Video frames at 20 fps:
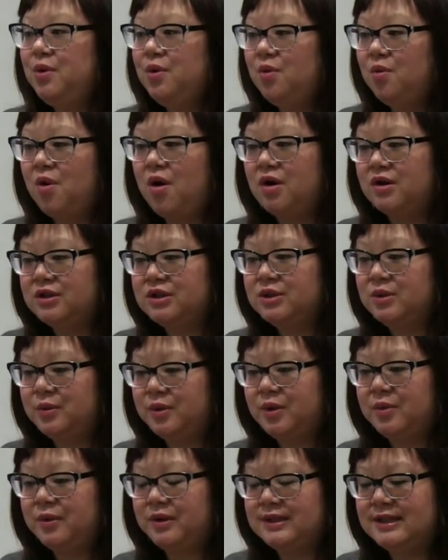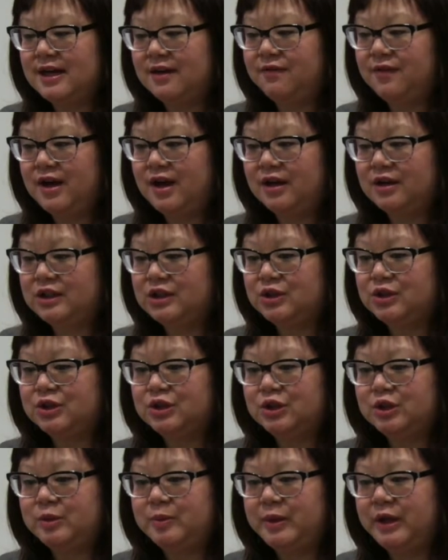who want to work with deaf
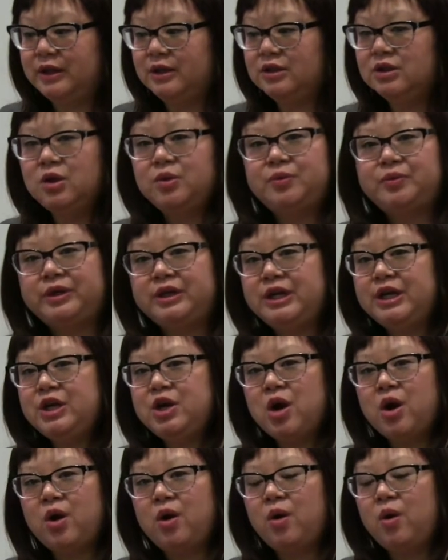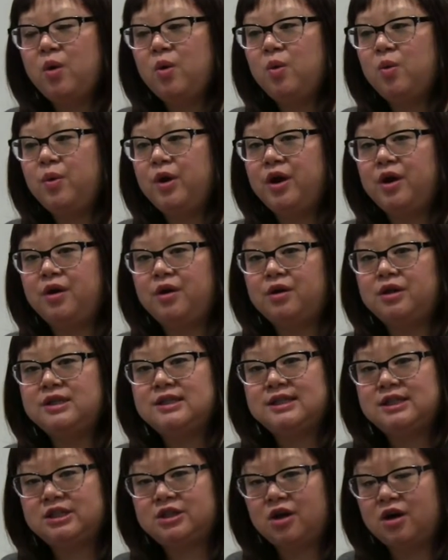actors but don't really know where to
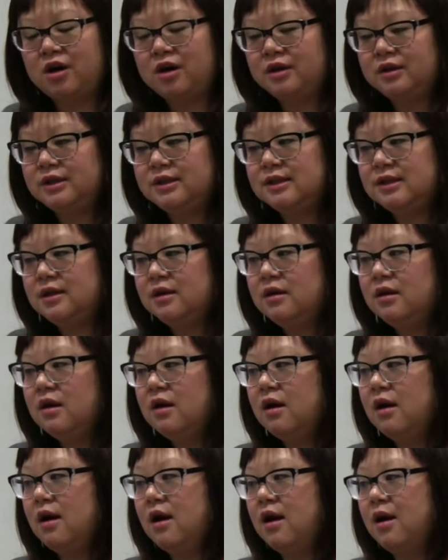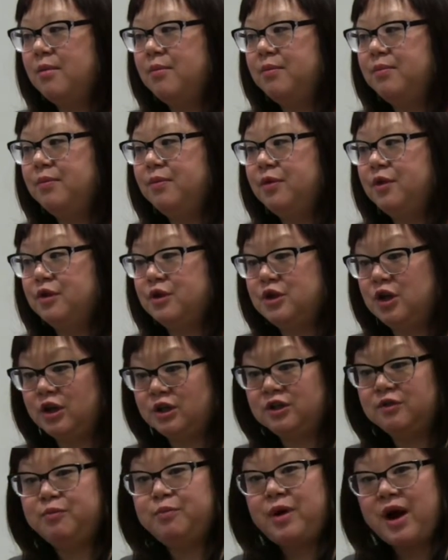start, there's
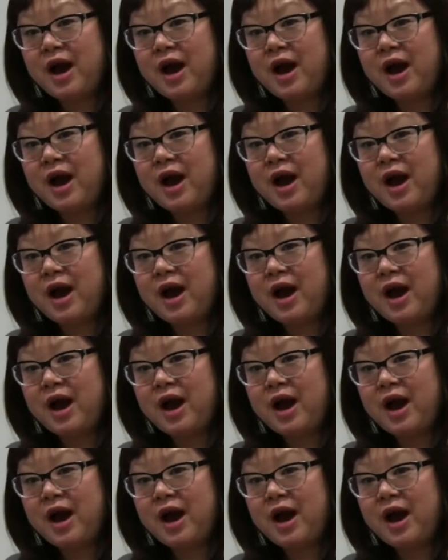lots of